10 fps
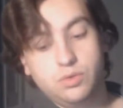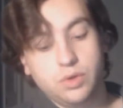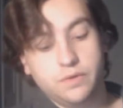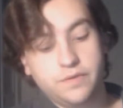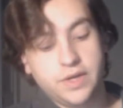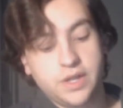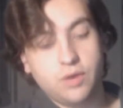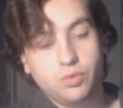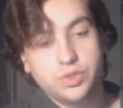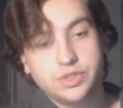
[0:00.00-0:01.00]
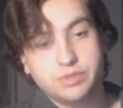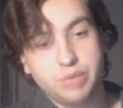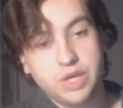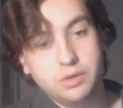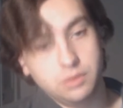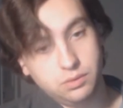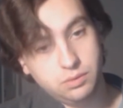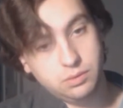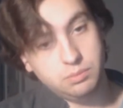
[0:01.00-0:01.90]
We're going to find out which is better,